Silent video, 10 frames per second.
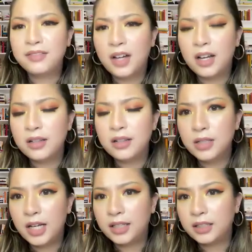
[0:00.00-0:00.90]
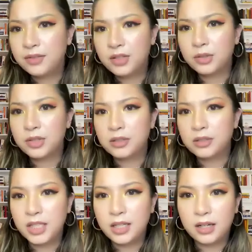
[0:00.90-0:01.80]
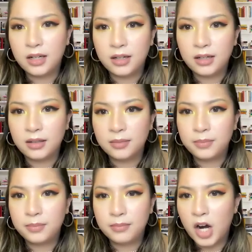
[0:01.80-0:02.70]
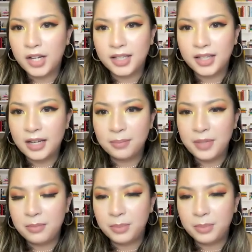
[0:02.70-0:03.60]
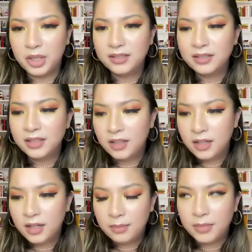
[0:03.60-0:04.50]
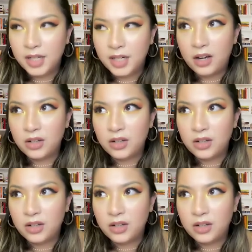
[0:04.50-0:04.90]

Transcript: I follow a lot of social media marketing people, but I